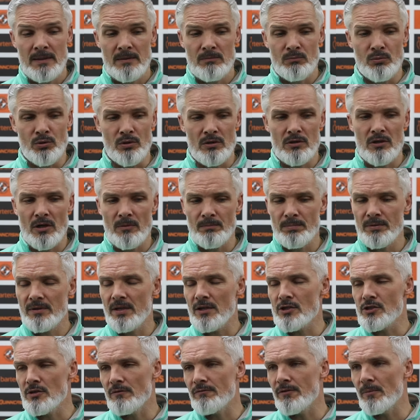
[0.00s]
more
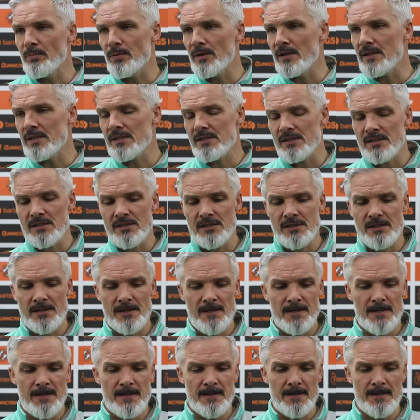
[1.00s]
competition for places,
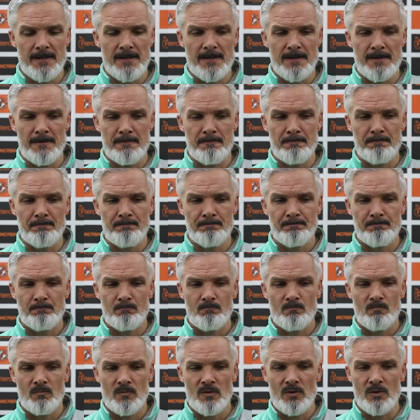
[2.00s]
and
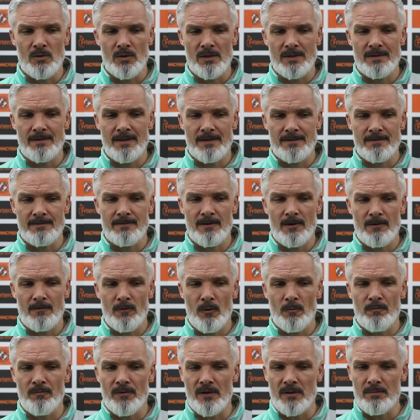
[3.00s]
you know, it
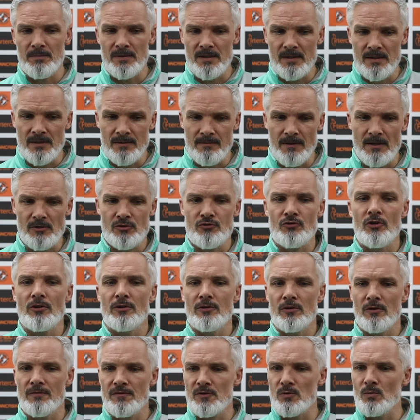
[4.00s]
hopefully be a strong
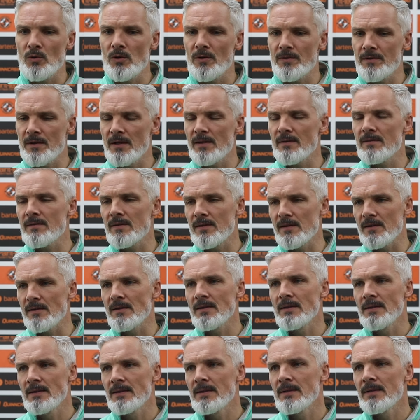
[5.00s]
enough squad then to
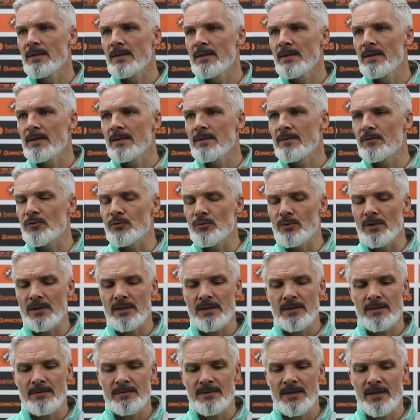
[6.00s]

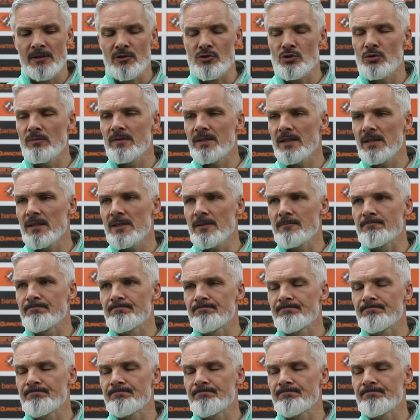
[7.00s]
get us over the line.